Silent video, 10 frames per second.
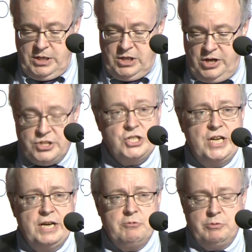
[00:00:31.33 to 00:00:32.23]
Last
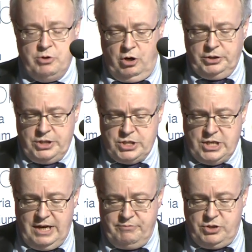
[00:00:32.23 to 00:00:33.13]
year, we were honoured
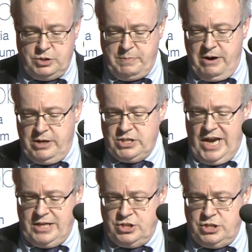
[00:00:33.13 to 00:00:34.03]
to have with us Baroness
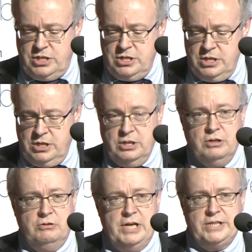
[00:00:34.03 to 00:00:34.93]
Ashton,
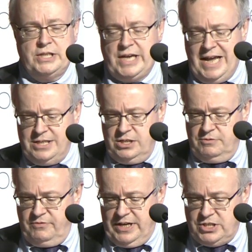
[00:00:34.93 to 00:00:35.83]
who led a candid
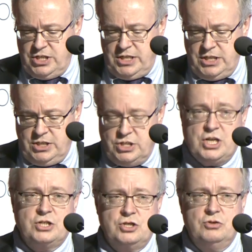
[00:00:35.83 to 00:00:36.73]
and fascinating
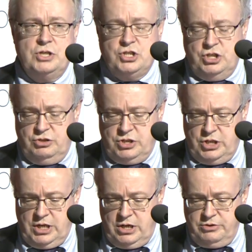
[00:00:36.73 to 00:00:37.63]
discussion on issues
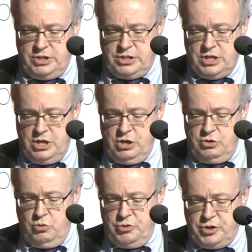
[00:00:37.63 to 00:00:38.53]
that included
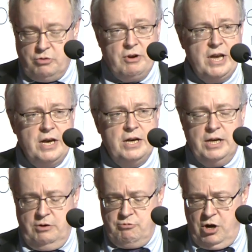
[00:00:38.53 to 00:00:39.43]
North Korea,
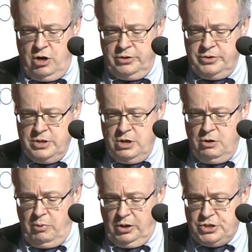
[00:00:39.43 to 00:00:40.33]
Iran,
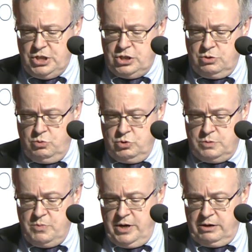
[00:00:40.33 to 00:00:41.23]
policies
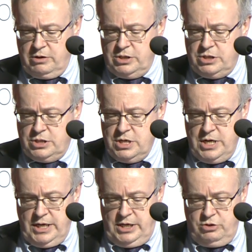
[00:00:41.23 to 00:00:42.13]
towards migrants,
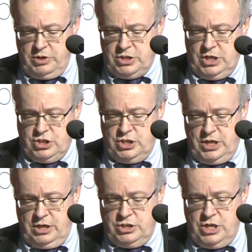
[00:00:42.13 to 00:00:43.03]
E U accession
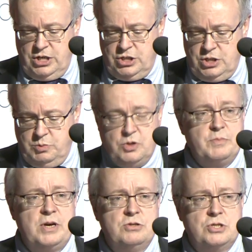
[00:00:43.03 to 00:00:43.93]
negotiations with the
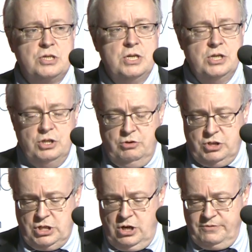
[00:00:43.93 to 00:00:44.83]

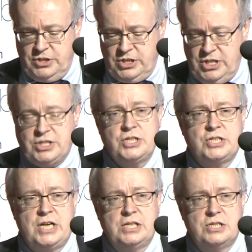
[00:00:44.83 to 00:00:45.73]
post-Yugoslav successor
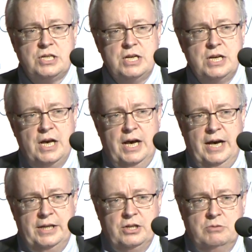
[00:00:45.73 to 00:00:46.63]
states,
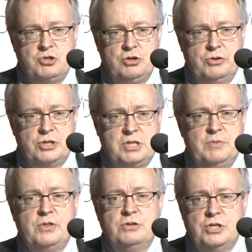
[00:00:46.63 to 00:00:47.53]
and I'm sure that
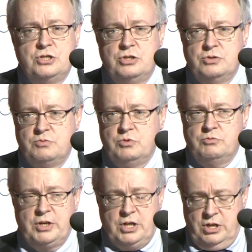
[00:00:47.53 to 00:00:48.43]
some of those issues will
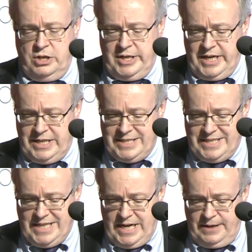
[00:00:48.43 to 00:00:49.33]
recur again
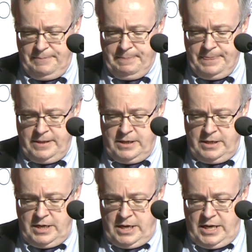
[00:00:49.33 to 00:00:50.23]
today.
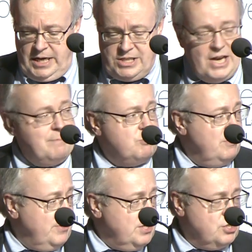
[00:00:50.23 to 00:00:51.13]
It's our
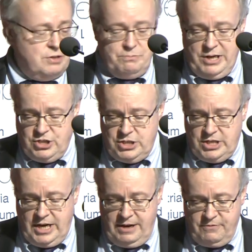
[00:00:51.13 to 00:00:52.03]
privilege and pleasure
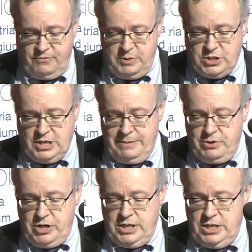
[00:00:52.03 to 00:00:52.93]
to have Mister
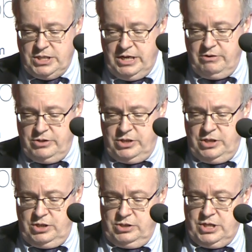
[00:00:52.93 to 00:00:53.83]
Lambrinidis here at
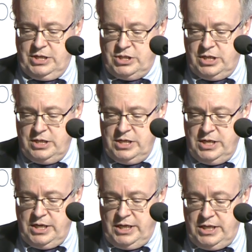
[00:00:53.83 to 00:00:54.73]
the Centre.
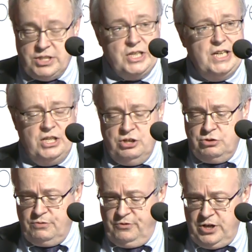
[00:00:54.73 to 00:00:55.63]
He is the E
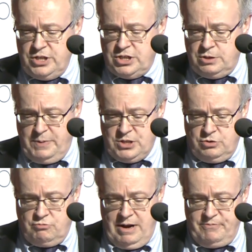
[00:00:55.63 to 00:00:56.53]
U's first
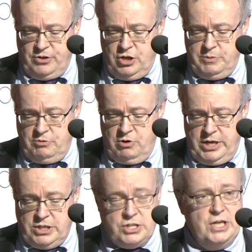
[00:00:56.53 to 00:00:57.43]
Special Rep for Human
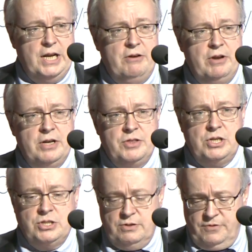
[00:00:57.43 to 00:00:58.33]
Rights, an area
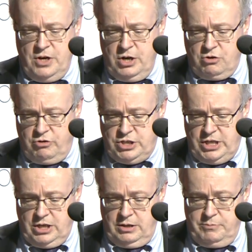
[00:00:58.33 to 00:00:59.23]
that is of
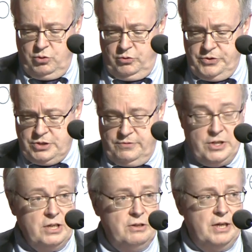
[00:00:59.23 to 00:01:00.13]
critical importance for
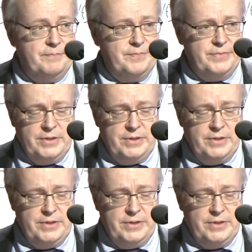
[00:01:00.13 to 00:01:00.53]
the Union.